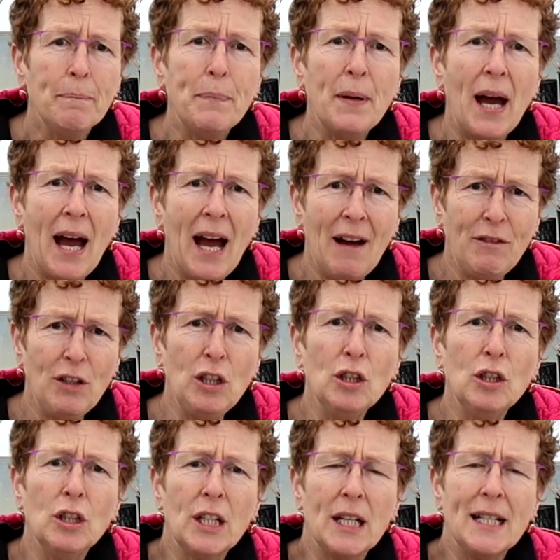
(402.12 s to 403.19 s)
but have a
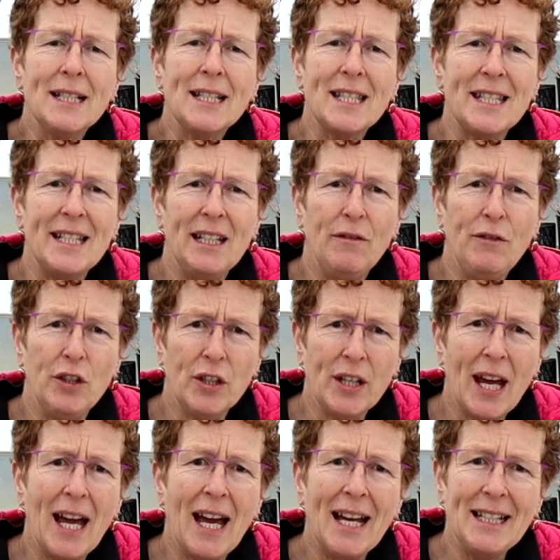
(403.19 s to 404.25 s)
look and see if you
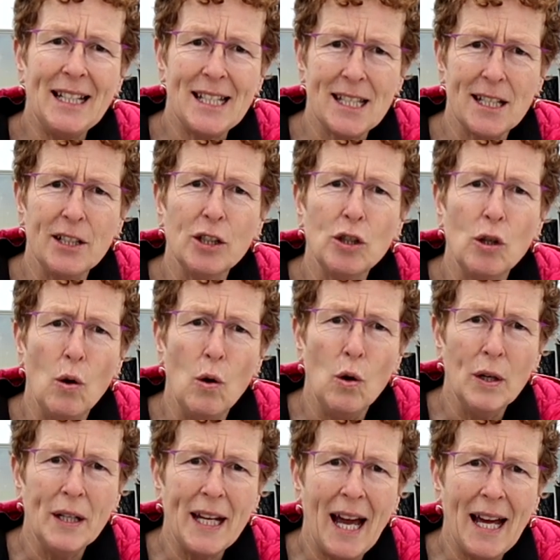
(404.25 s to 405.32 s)
can. It's an
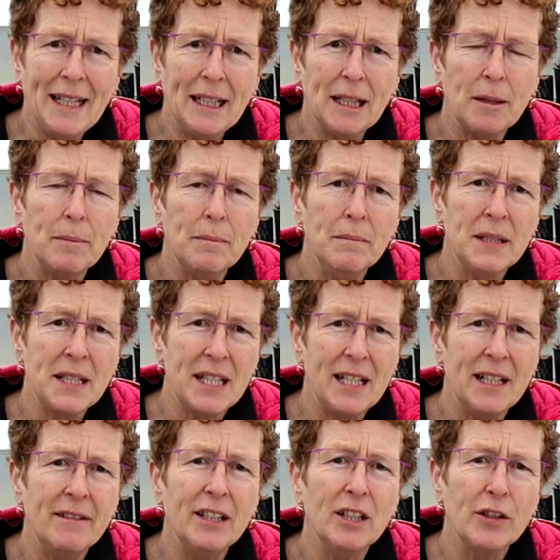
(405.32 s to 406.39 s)
organic
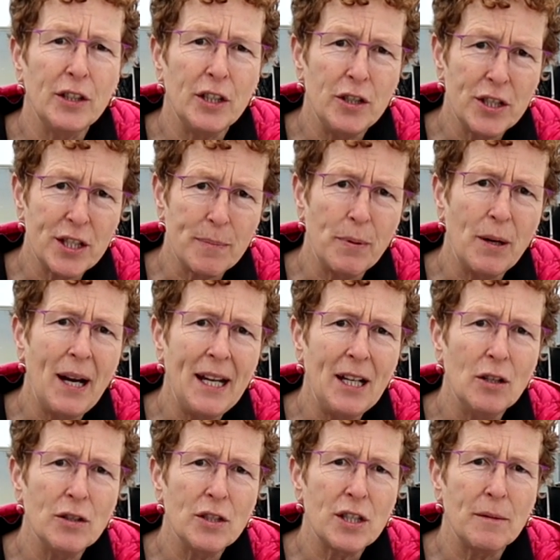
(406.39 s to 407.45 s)
material that you spray
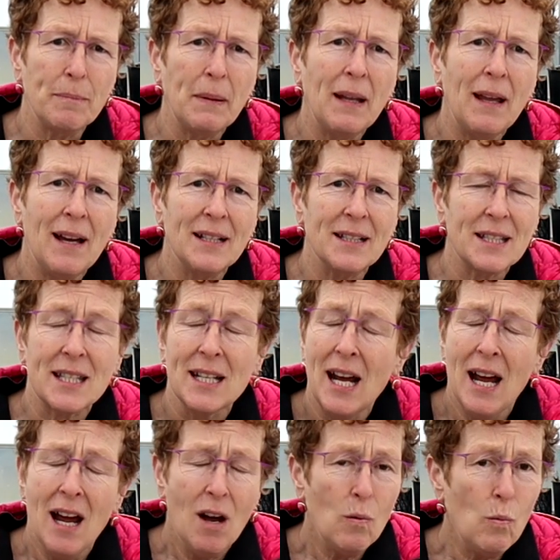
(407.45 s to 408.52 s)
onto the plants
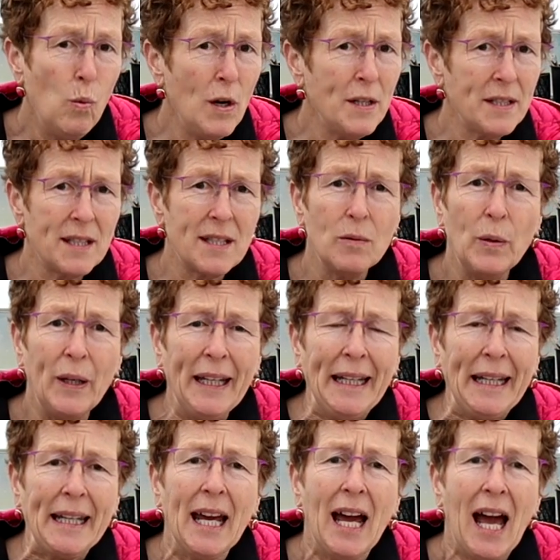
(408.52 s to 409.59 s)
once a
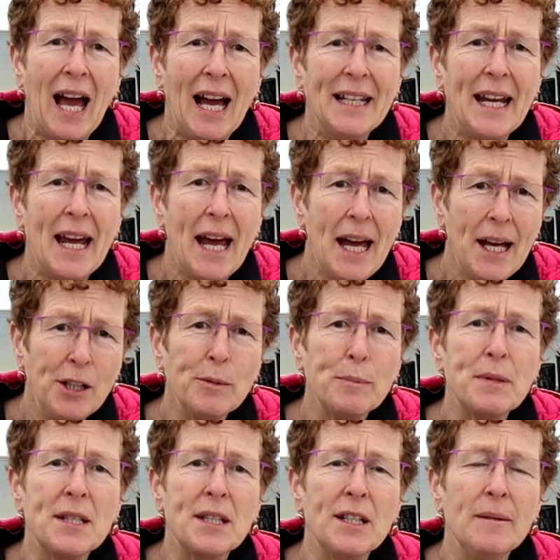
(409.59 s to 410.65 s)
week, and it
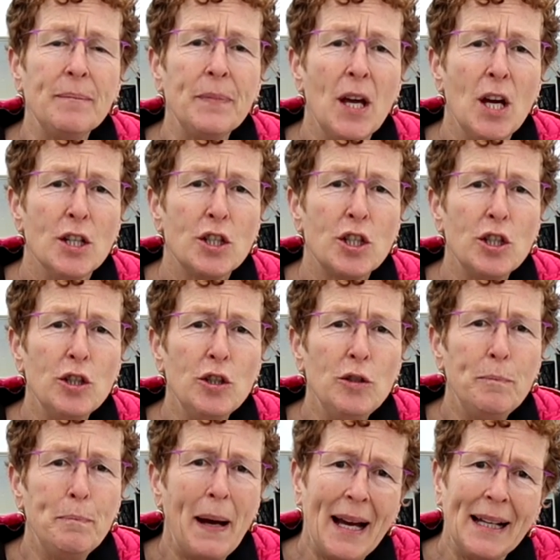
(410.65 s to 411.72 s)
helps them
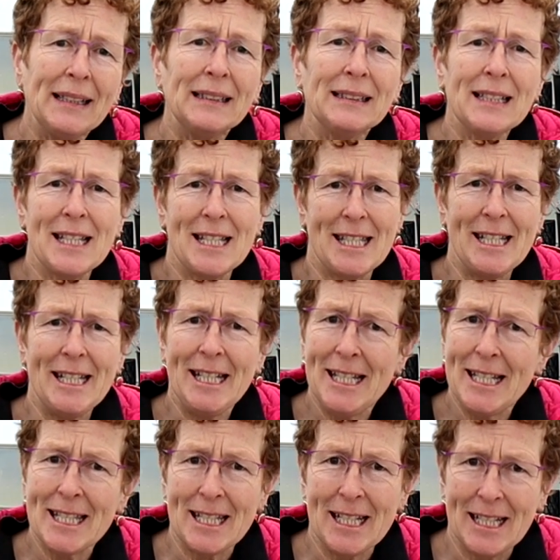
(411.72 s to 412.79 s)
to battle
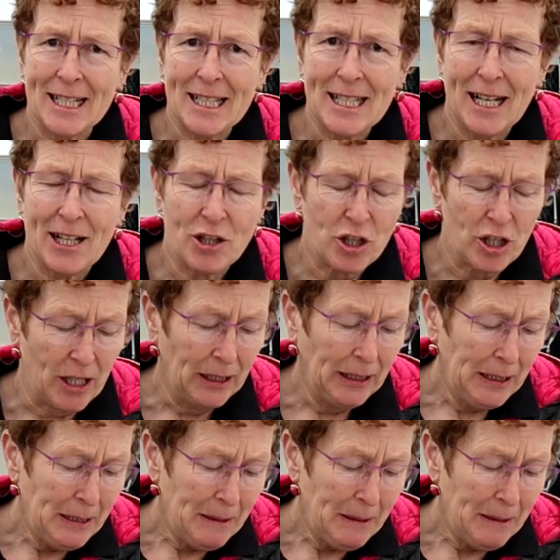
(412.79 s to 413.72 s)
disease, etc.